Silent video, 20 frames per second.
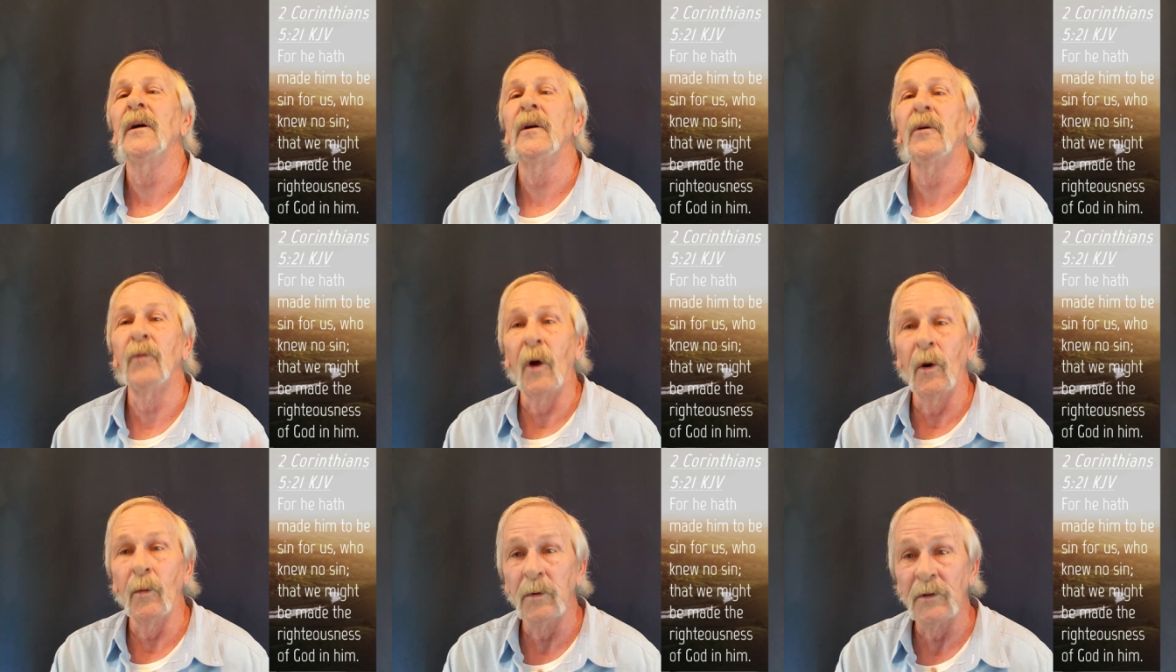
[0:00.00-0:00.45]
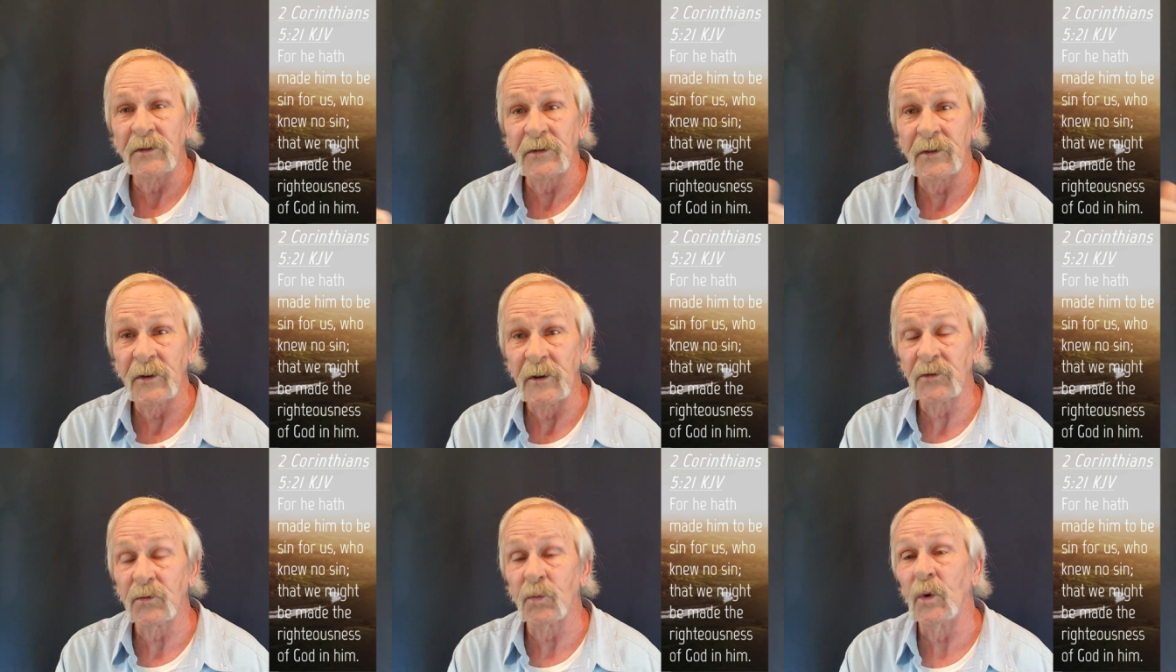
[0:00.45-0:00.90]
Romans
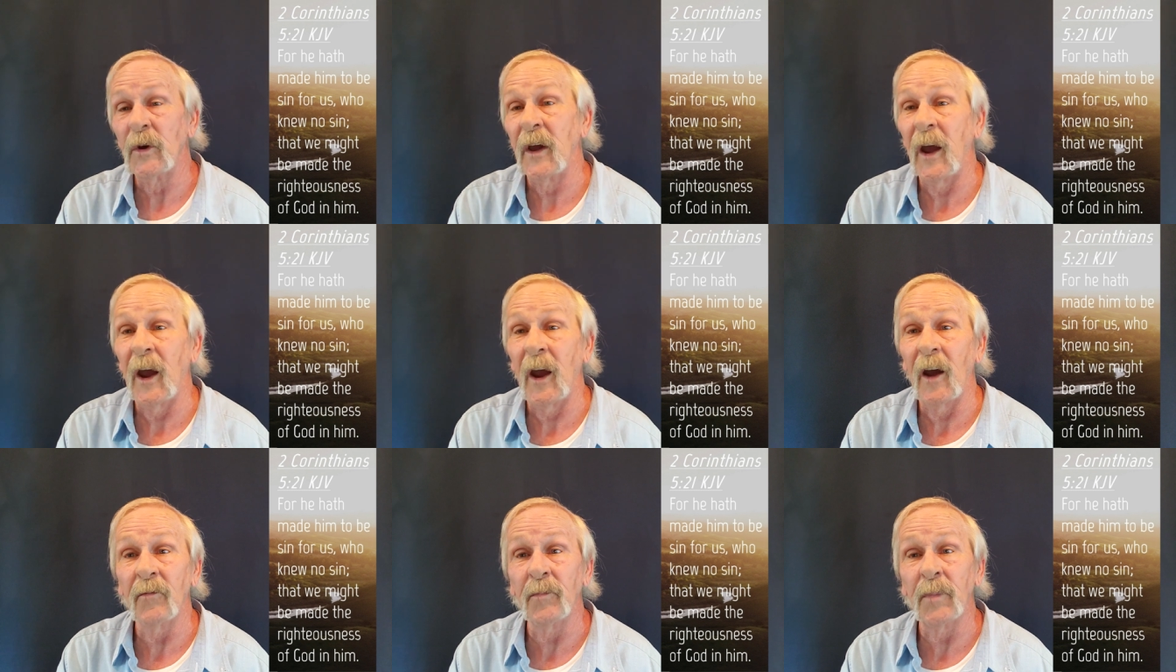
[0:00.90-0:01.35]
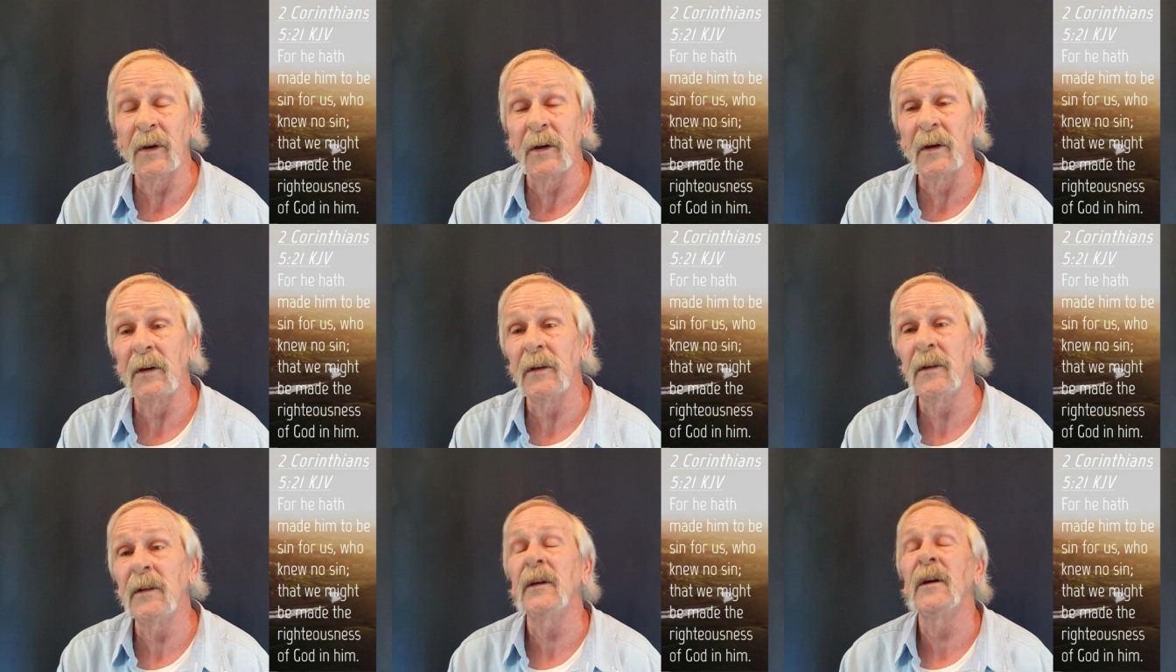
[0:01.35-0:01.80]
says we have
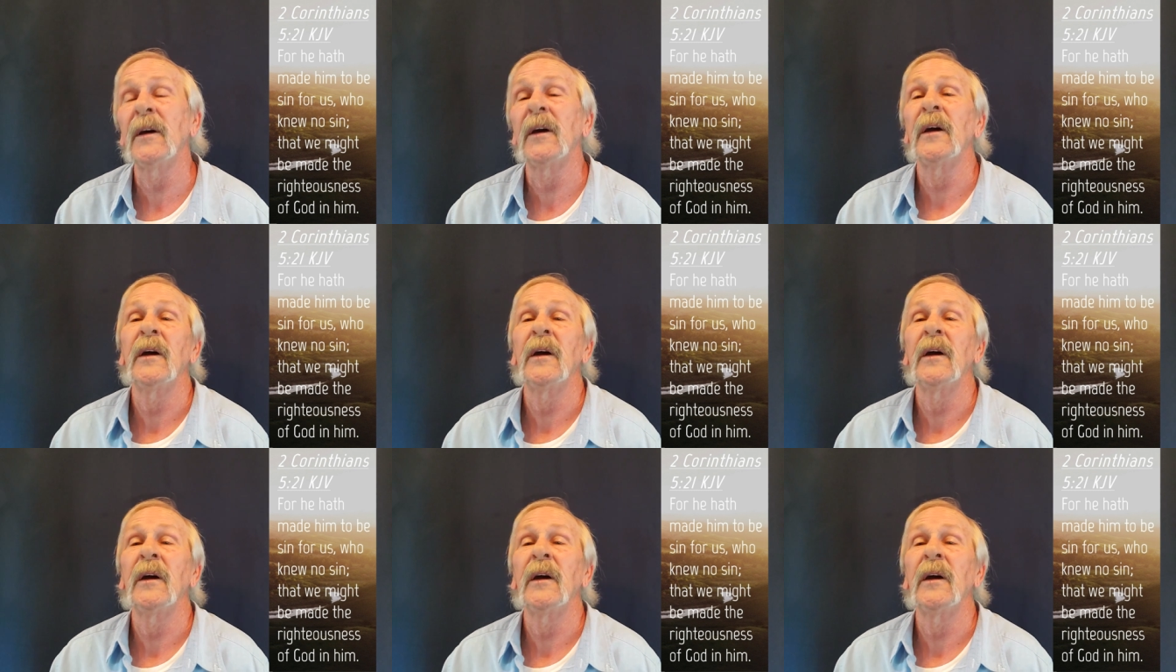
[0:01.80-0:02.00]
been.